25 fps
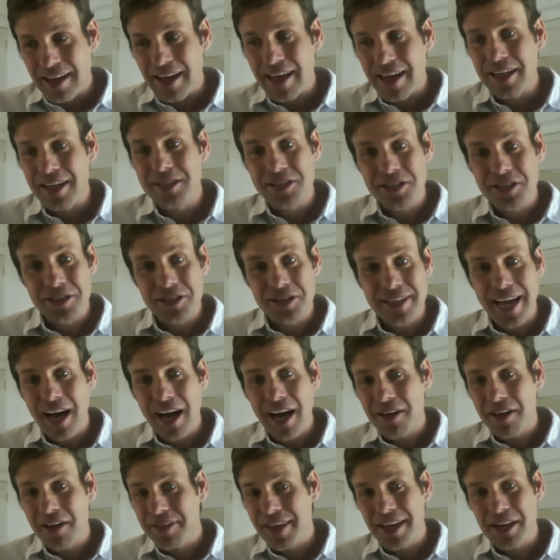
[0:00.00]
it turned
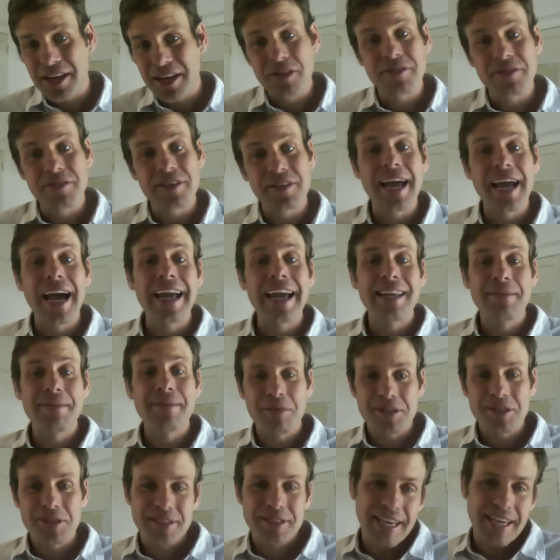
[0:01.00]
out that over
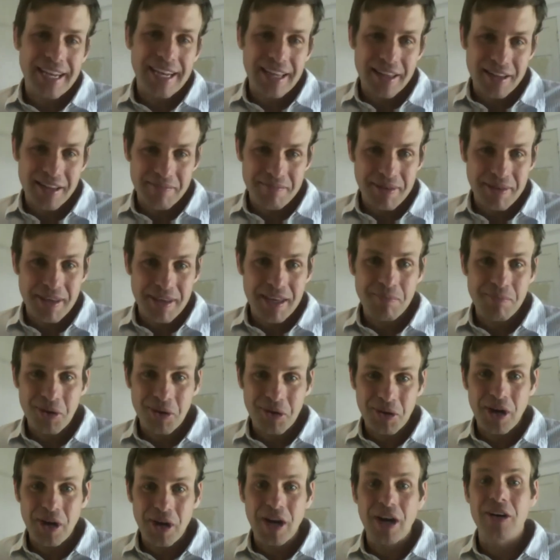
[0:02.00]
90% of the
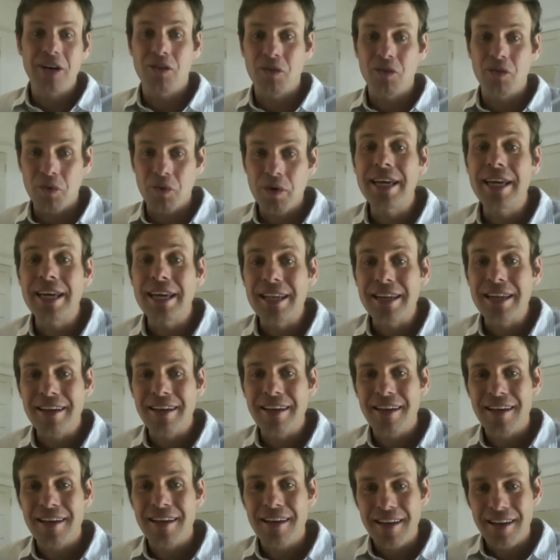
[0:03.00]
people agreed
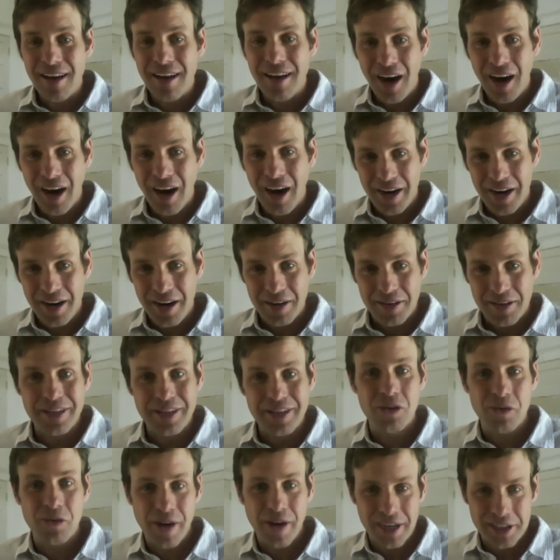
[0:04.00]
on the
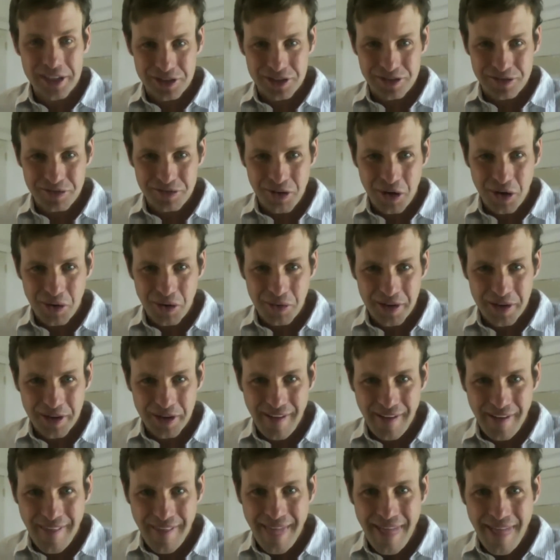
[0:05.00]
direction forward.
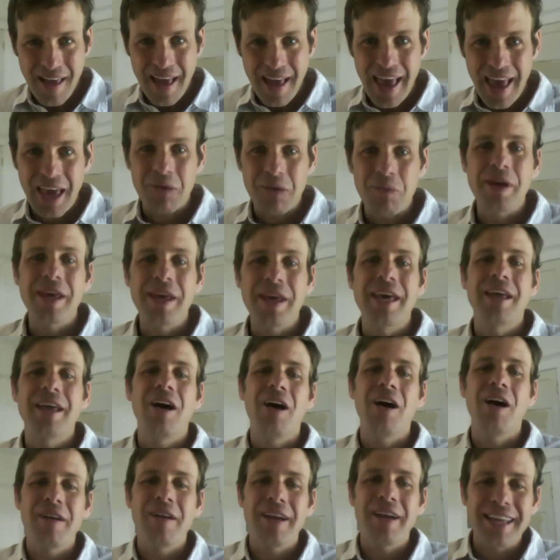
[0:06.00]
And we had
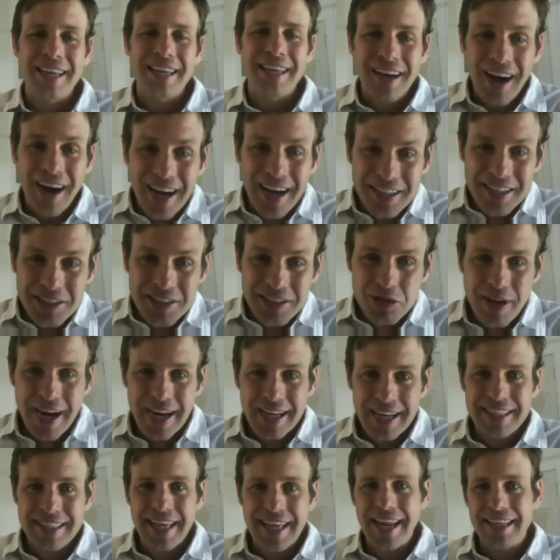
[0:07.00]
already
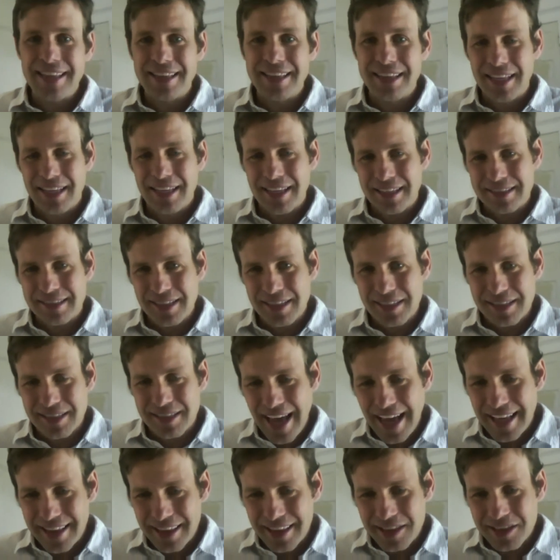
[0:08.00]
contracted at
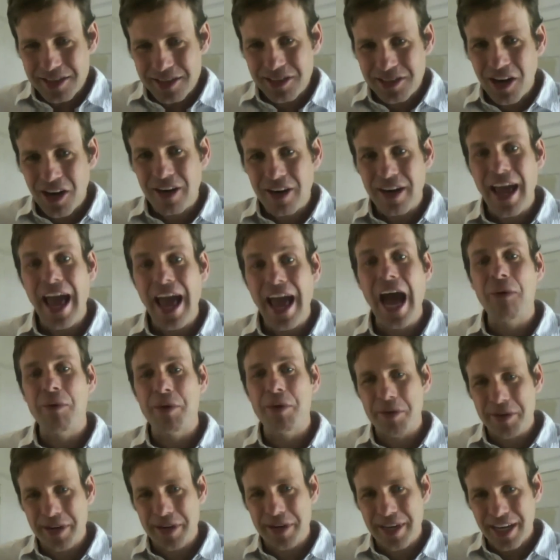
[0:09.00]
the start how
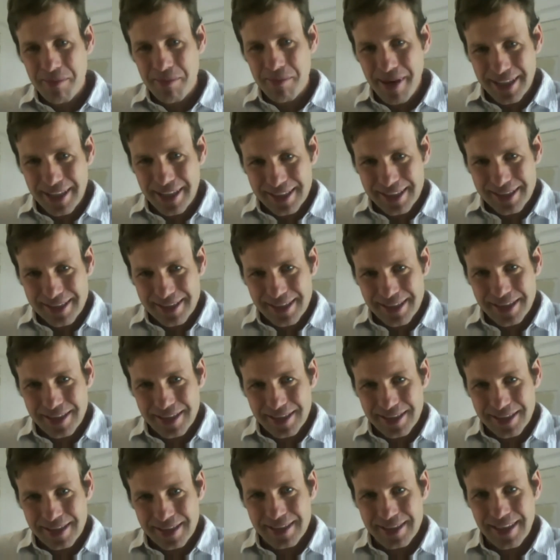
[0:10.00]
we were going to make
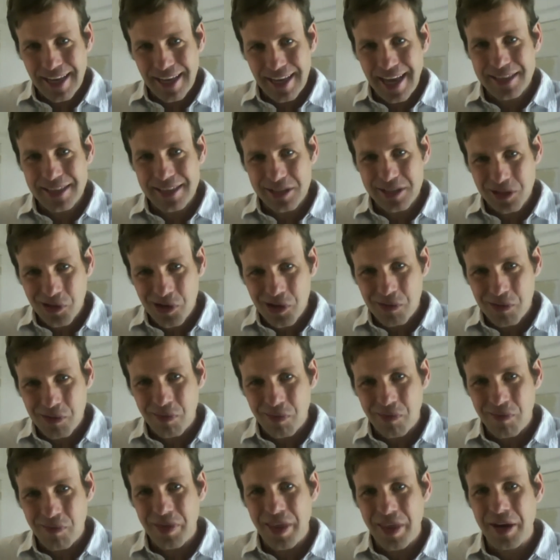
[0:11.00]
decisions as a
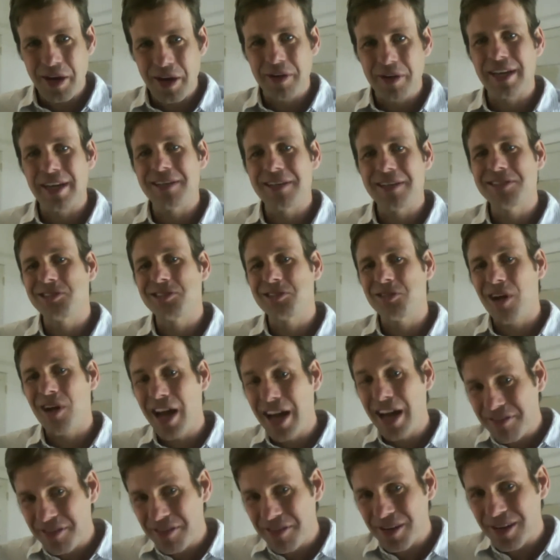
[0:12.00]
group. They were going to
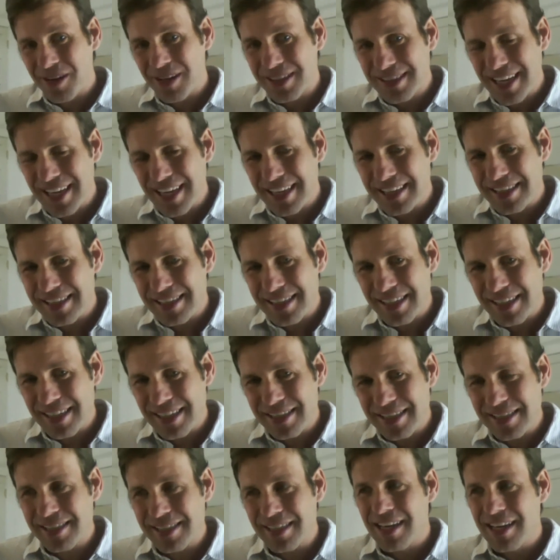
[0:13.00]
strive for
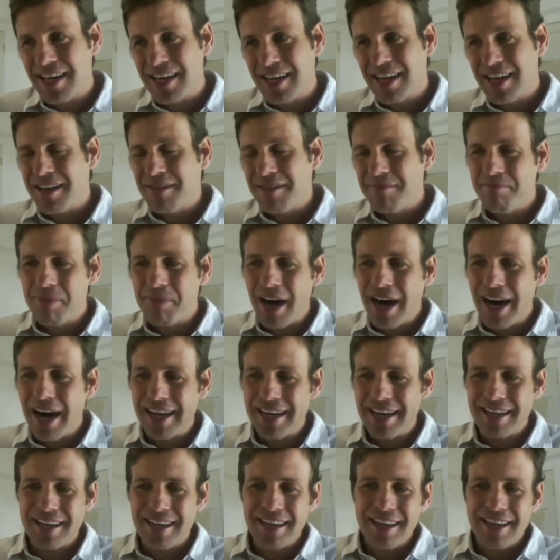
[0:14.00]
consensus,
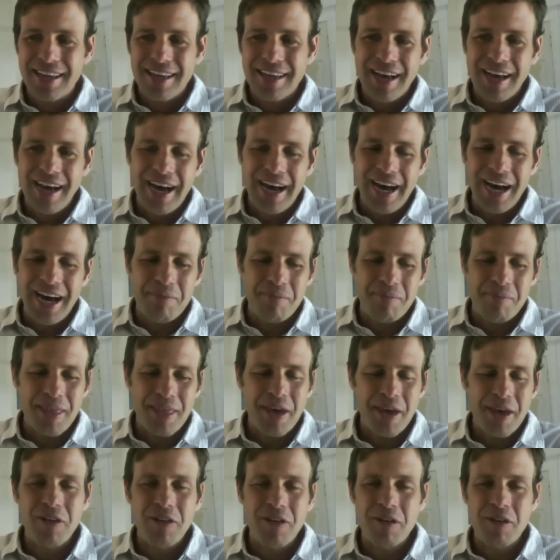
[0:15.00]
but
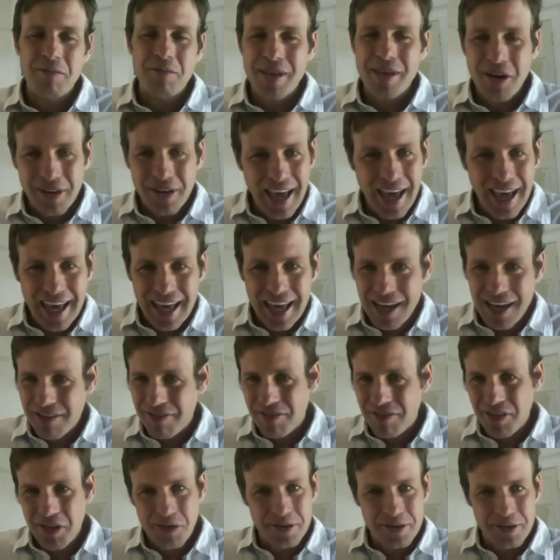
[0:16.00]
they would be okay
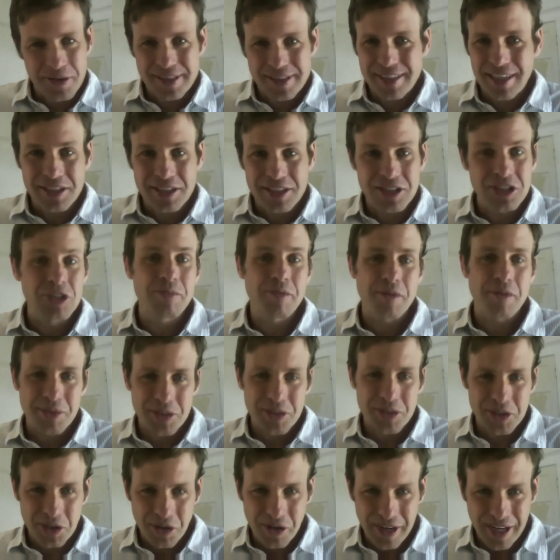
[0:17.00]
if there was a
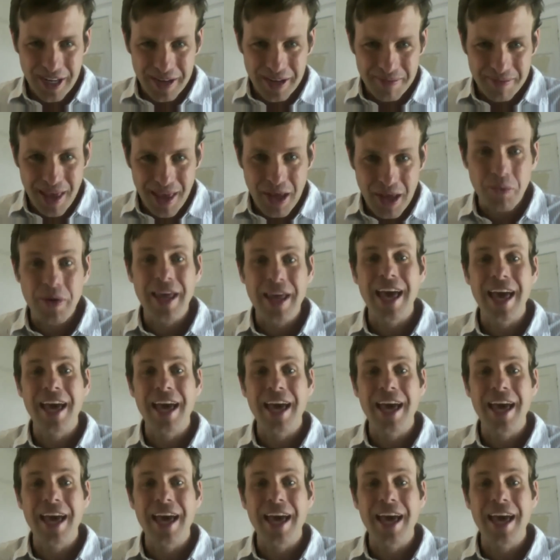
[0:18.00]
supermajority. And we